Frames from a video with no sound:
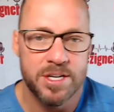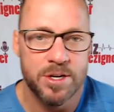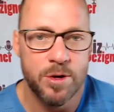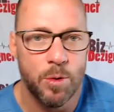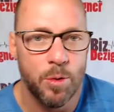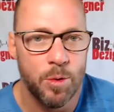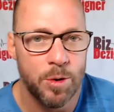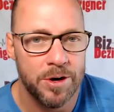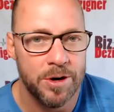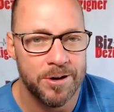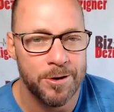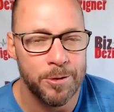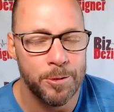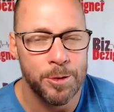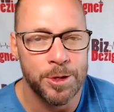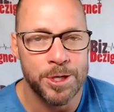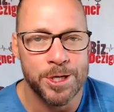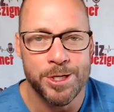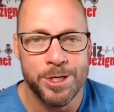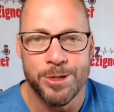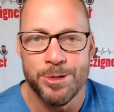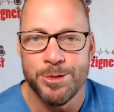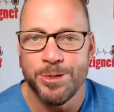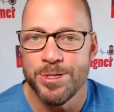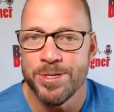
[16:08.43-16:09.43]
in order to
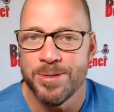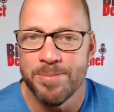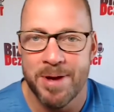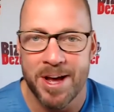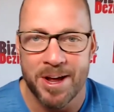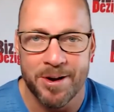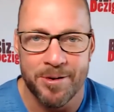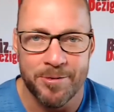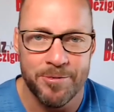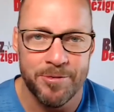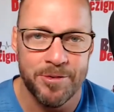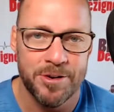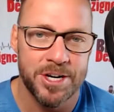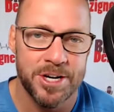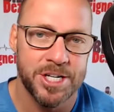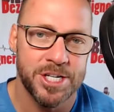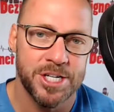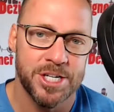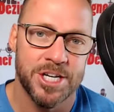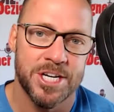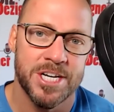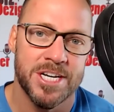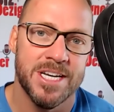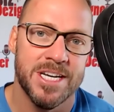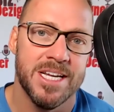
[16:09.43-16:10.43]
reduce the amount of
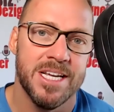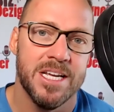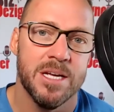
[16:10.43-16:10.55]
friction,